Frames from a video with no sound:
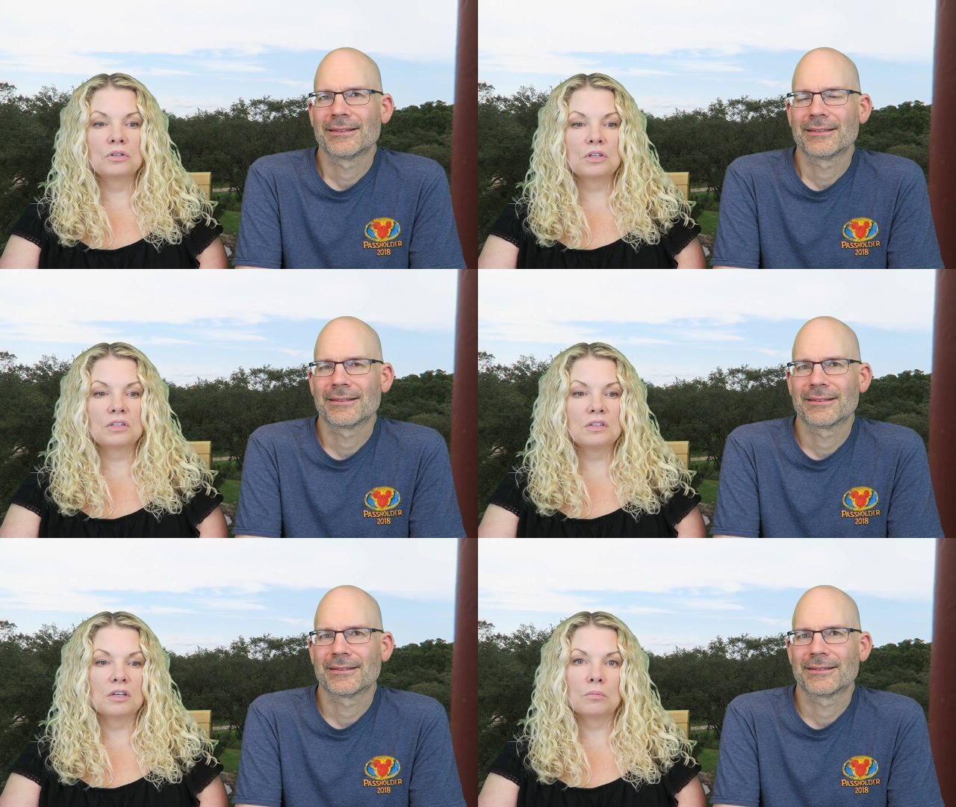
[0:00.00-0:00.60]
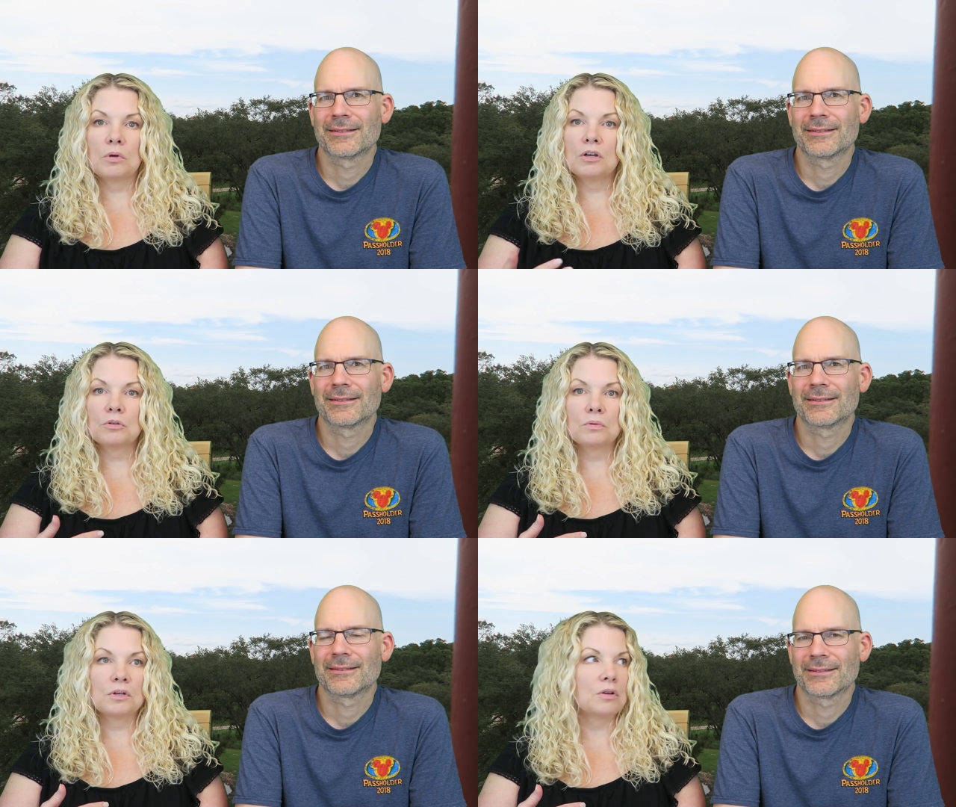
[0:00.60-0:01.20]
Speaker 1: you can take a
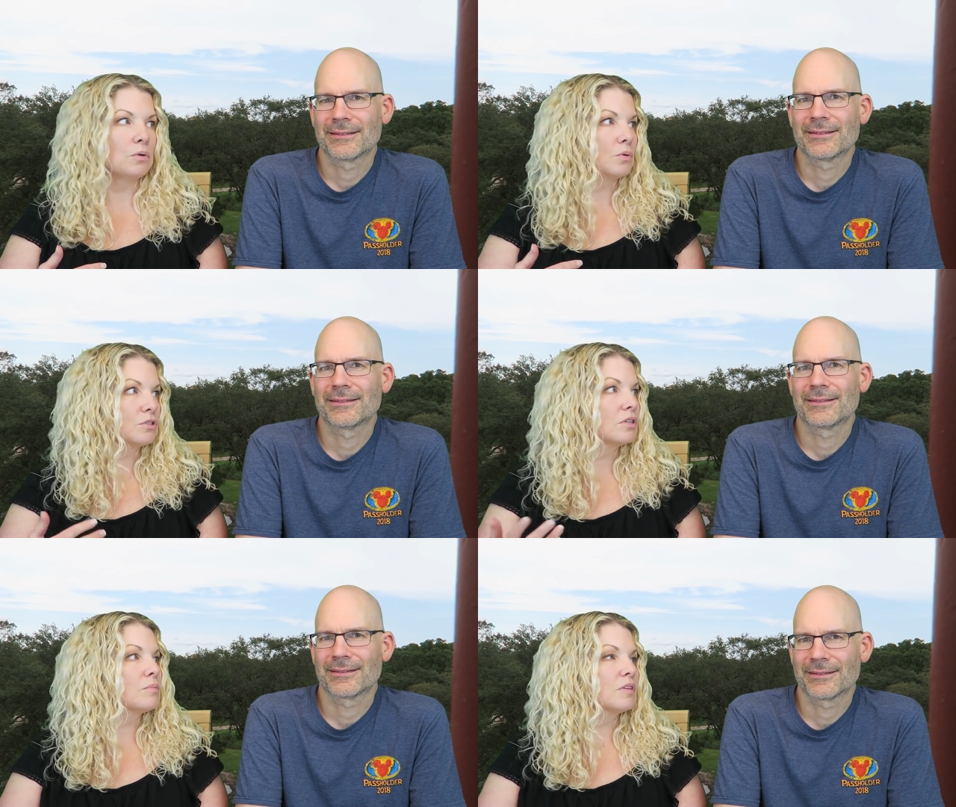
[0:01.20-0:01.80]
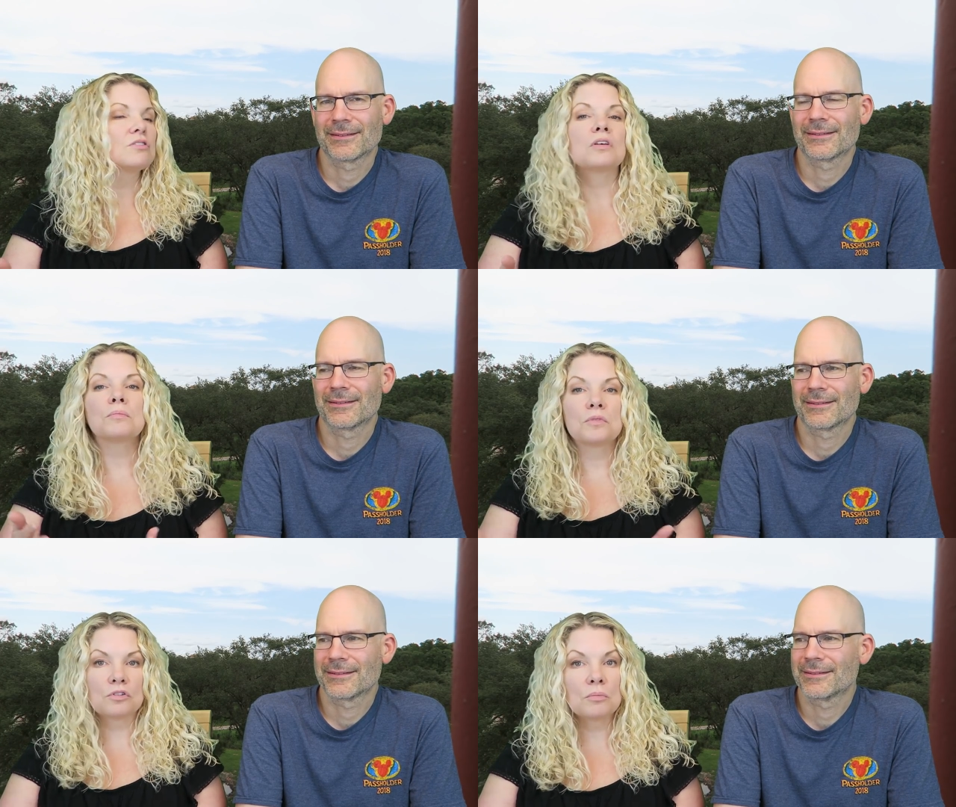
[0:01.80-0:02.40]
monorail or some
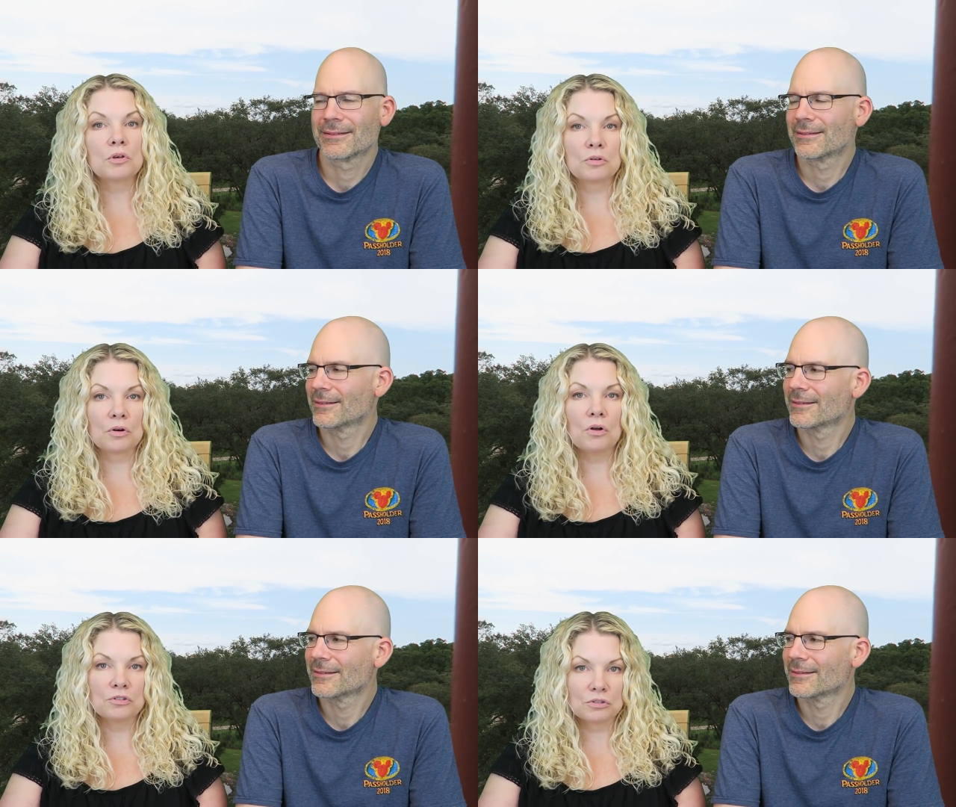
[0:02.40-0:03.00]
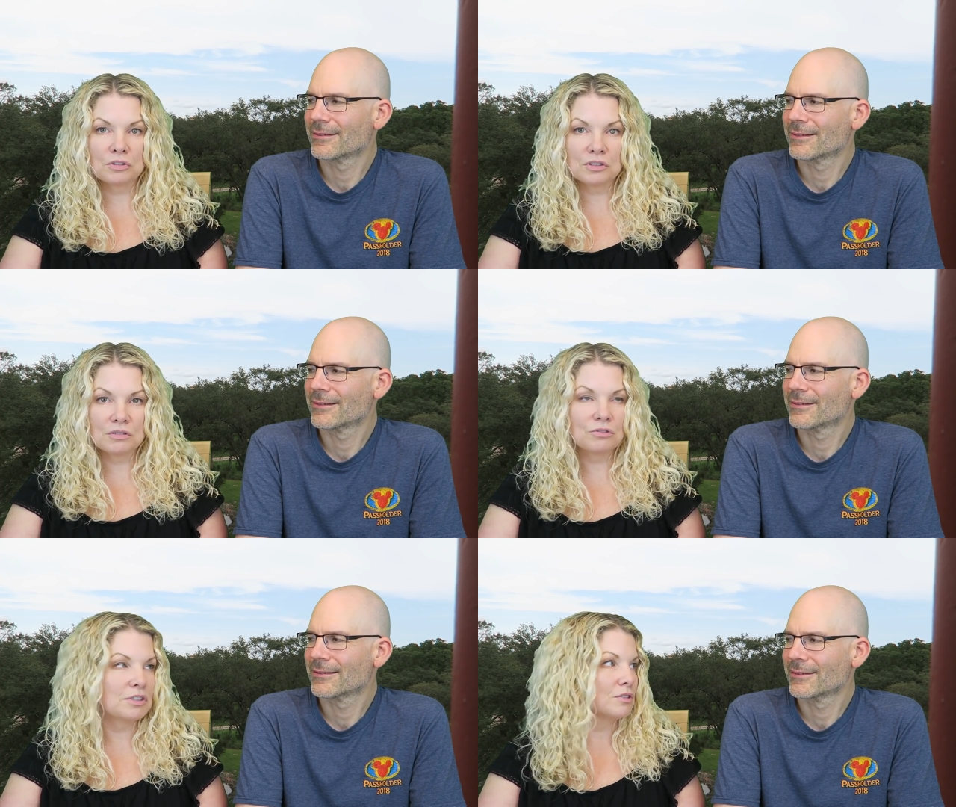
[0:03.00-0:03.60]
other
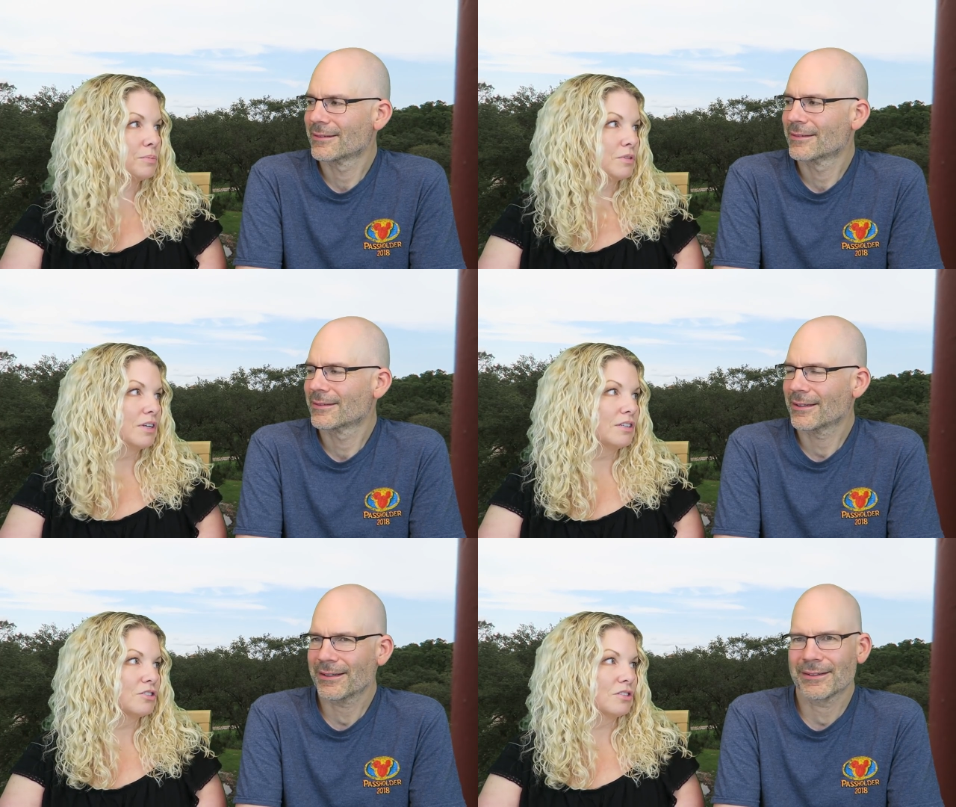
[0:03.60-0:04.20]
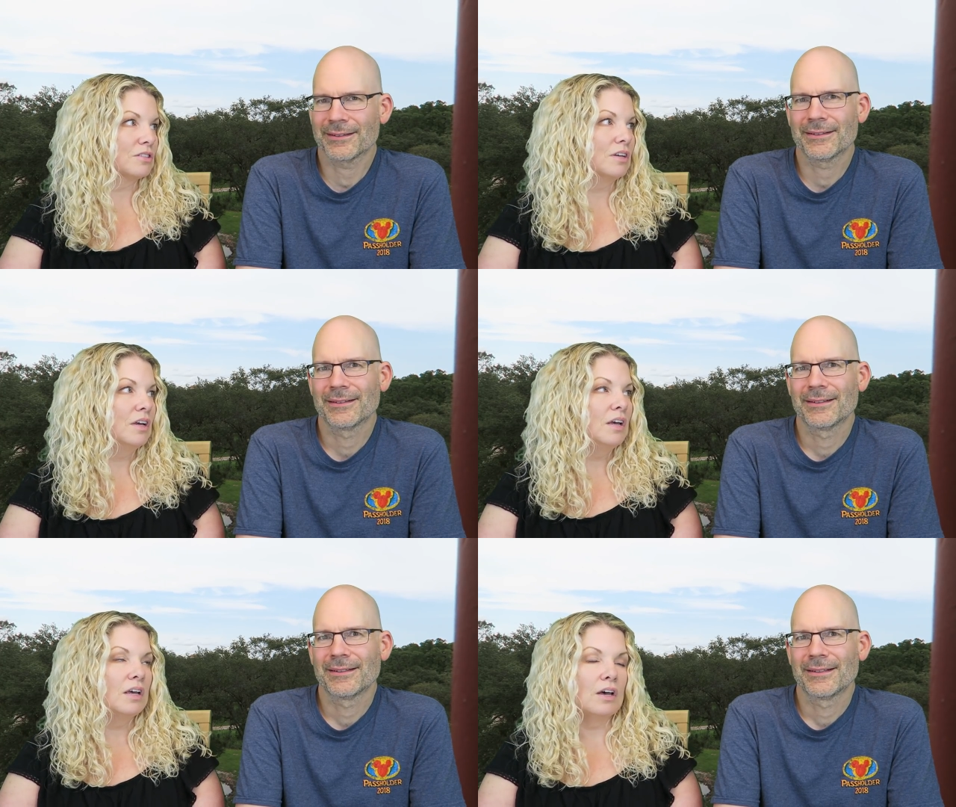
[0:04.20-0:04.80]
alternate transportation.
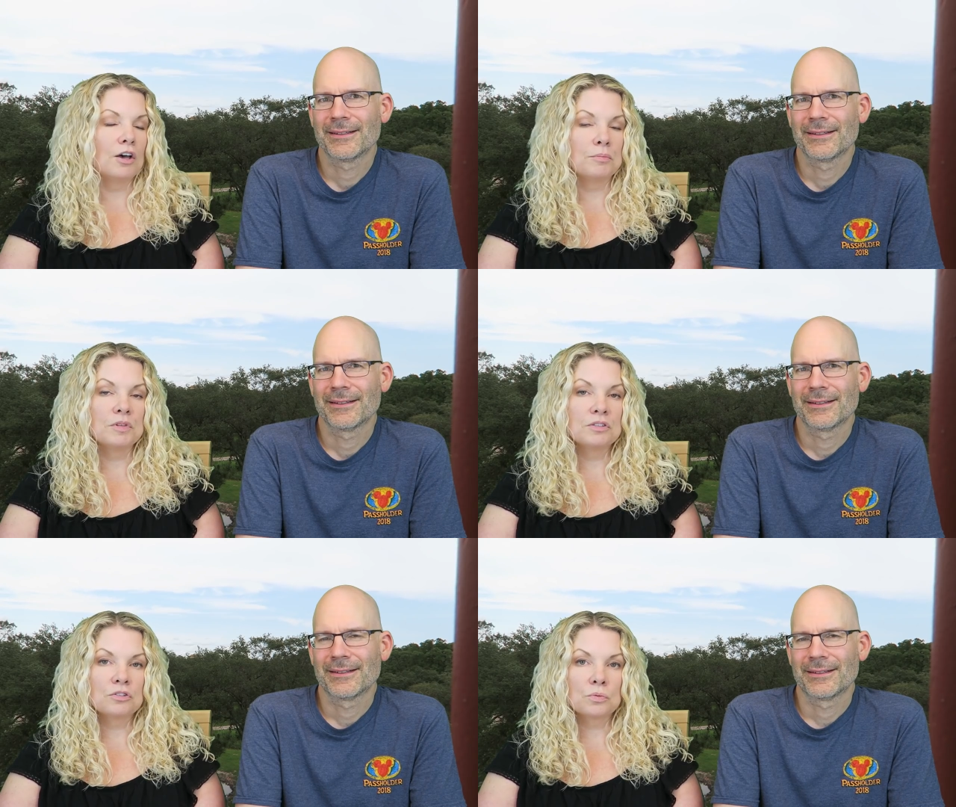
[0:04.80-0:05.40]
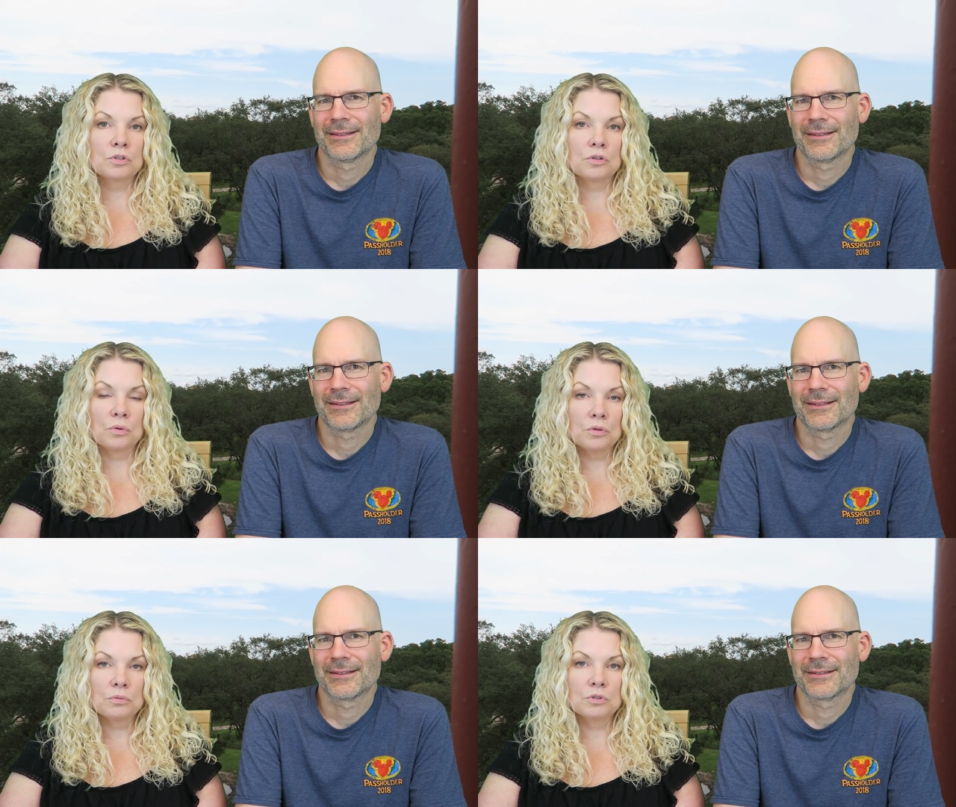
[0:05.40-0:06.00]
Yeah. This is one of
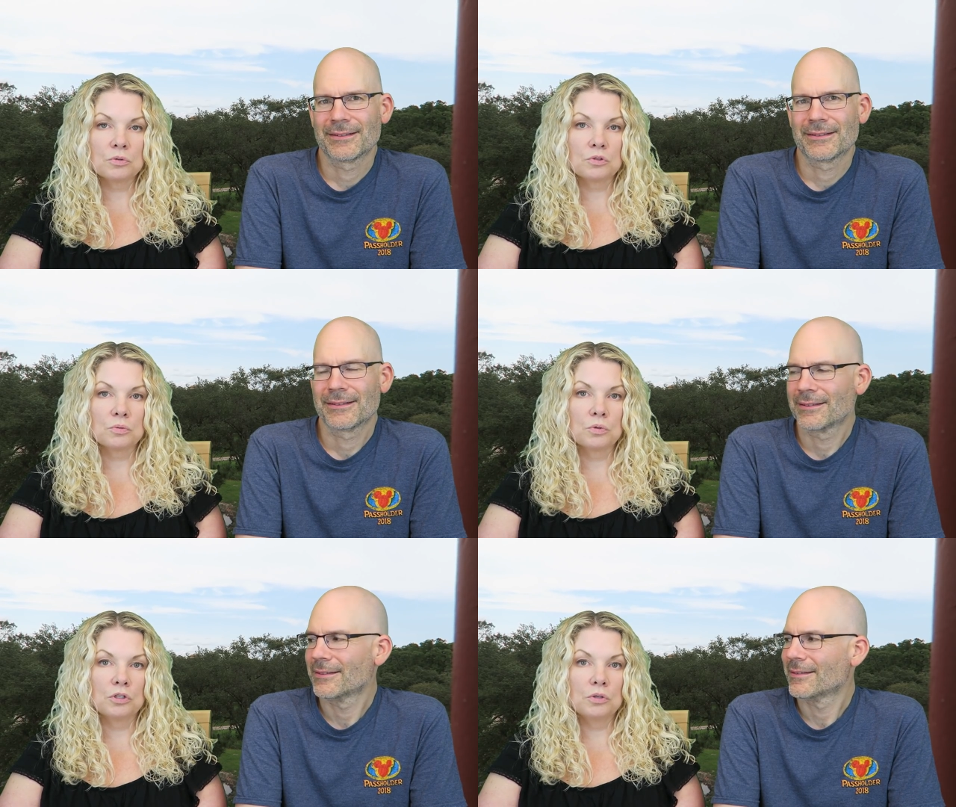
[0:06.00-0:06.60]
the only resorts where